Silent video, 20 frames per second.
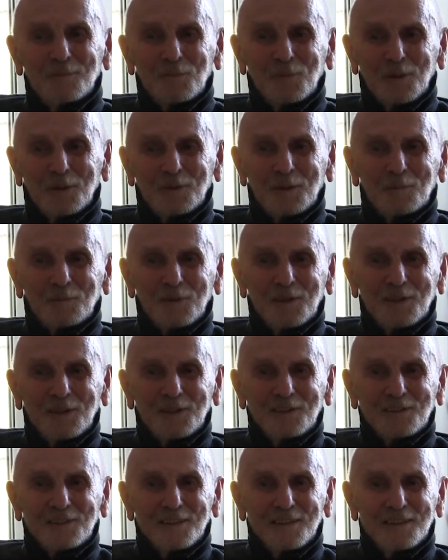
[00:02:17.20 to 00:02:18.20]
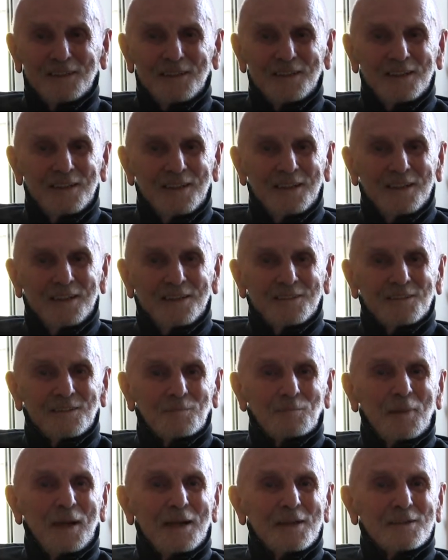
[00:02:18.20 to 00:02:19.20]
put the brakes on. He
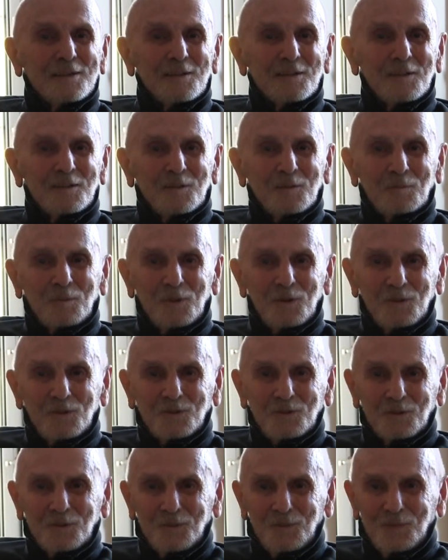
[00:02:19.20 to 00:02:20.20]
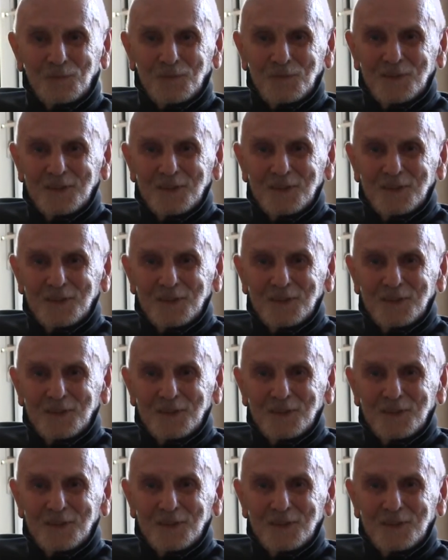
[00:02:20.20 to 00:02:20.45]
said, "Back to dispersal."